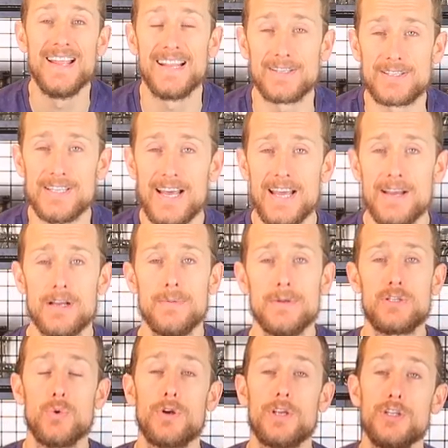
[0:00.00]
Now today I'm going to be
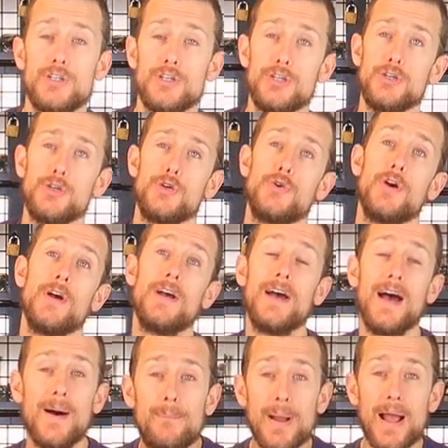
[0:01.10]
talking to you
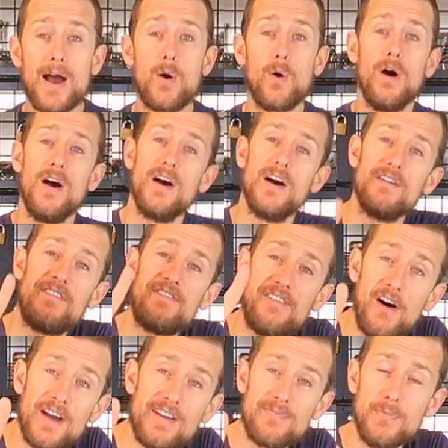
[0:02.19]
about
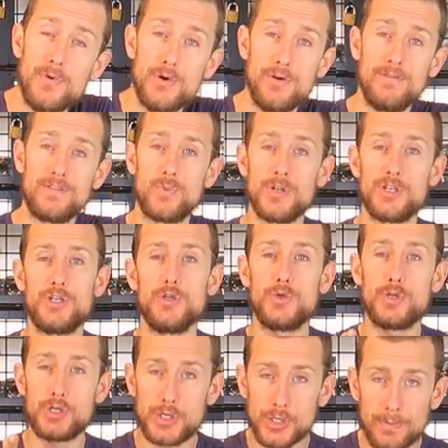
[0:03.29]
five moves which you
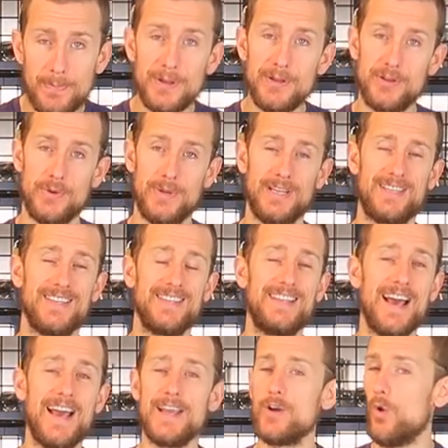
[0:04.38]
should be doing
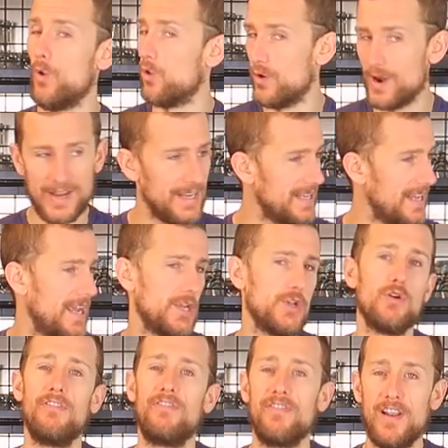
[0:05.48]
today already in
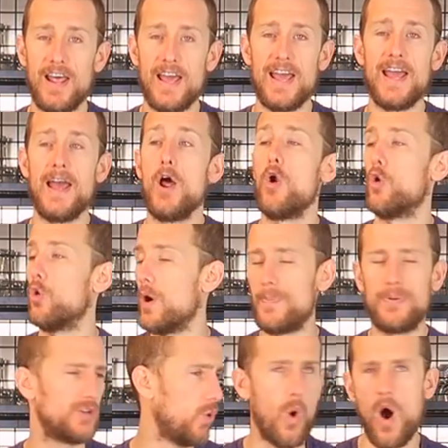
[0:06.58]
your flair
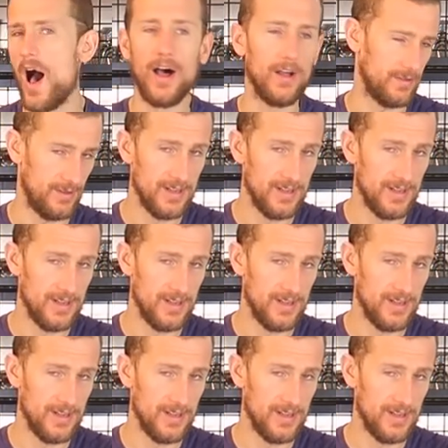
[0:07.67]
repertoire.